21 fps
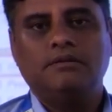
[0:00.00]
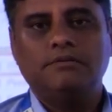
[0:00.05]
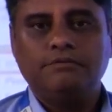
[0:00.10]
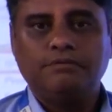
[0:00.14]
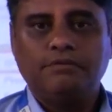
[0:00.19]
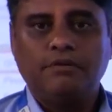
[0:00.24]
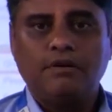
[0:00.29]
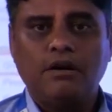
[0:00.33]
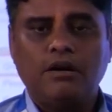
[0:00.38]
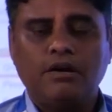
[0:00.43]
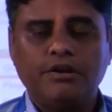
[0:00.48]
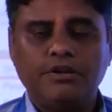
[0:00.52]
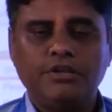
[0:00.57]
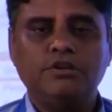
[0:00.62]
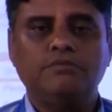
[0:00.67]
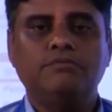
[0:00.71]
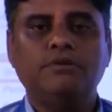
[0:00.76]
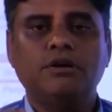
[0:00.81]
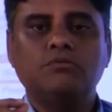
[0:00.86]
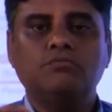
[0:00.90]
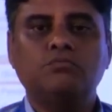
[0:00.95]
For
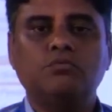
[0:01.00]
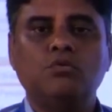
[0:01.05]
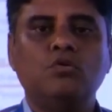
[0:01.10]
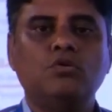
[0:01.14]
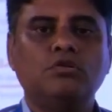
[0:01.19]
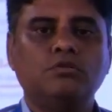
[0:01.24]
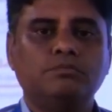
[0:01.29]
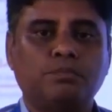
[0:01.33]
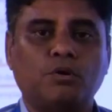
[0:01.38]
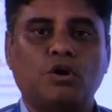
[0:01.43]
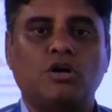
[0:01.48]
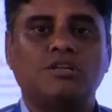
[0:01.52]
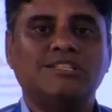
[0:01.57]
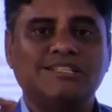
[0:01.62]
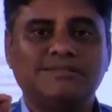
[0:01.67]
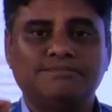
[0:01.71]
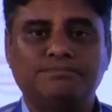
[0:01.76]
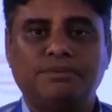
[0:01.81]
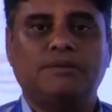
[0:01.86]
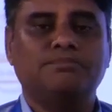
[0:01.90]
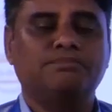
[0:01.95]
your own
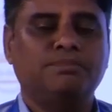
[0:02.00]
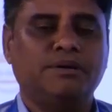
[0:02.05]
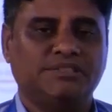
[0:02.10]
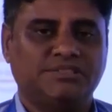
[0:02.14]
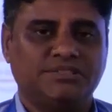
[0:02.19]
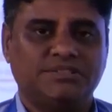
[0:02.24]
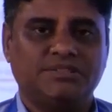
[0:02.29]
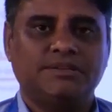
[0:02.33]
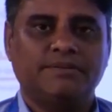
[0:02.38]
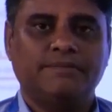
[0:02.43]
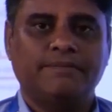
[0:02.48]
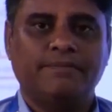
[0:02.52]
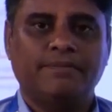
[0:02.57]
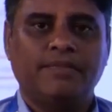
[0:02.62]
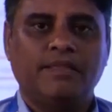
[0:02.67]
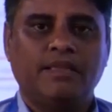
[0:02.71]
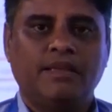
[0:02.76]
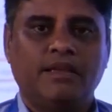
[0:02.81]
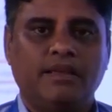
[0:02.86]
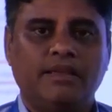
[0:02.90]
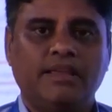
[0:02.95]
project purpose,
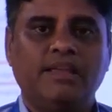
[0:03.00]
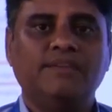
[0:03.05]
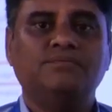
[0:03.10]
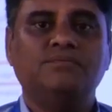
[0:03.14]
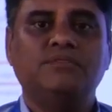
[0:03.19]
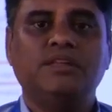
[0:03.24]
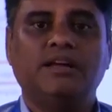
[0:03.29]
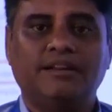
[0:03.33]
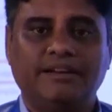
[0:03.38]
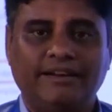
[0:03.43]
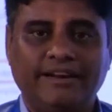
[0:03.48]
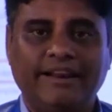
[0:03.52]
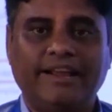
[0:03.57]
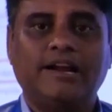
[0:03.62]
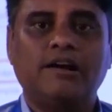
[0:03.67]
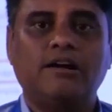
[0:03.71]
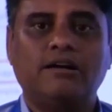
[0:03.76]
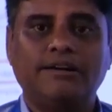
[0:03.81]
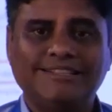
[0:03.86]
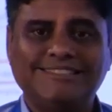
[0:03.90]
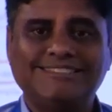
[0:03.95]
if the
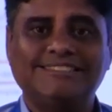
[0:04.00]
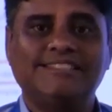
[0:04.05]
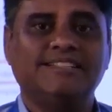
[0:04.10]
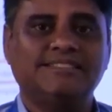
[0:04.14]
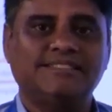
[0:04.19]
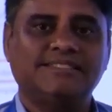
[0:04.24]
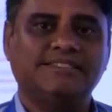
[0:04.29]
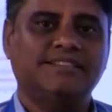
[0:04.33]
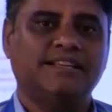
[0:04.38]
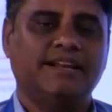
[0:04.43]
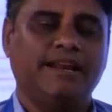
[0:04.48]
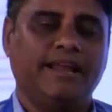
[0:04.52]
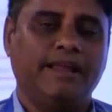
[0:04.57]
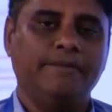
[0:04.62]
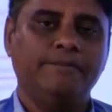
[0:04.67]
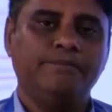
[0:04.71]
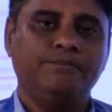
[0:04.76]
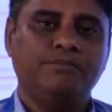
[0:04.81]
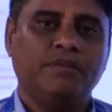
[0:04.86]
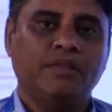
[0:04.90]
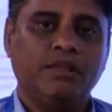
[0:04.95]
record is necessary,
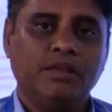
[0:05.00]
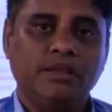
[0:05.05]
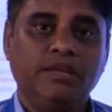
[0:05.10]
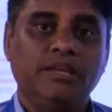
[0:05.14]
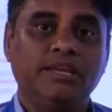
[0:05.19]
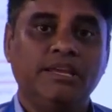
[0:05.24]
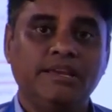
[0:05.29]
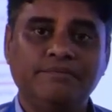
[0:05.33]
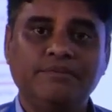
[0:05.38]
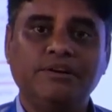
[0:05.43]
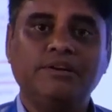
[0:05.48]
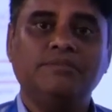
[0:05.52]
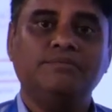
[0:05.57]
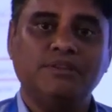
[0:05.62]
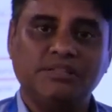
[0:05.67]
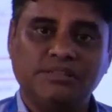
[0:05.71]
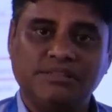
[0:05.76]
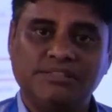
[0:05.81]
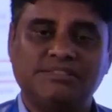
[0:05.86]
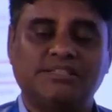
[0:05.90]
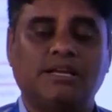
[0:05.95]
even
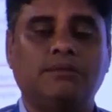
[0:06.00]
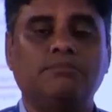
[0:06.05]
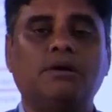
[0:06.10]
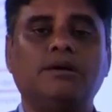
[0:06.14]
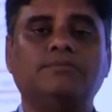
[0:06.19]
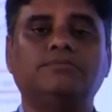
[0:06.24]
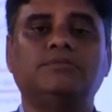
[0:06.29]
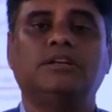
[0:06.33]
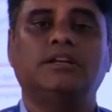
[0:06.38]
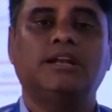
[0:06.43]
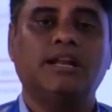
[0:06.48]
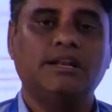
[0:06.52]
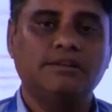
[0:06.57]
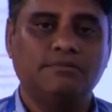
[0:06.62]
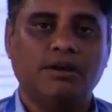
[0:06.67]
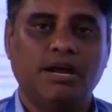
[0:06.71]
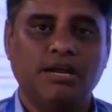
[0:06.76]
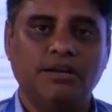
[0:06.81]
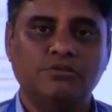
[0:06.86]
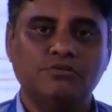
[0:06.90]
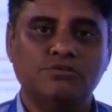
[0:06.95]
with some of the null
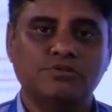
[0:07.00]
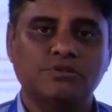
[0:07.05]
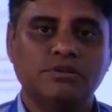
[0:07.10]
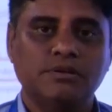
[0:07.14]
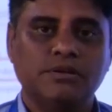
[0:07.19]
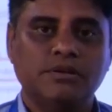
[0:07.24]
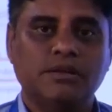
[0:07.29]
values,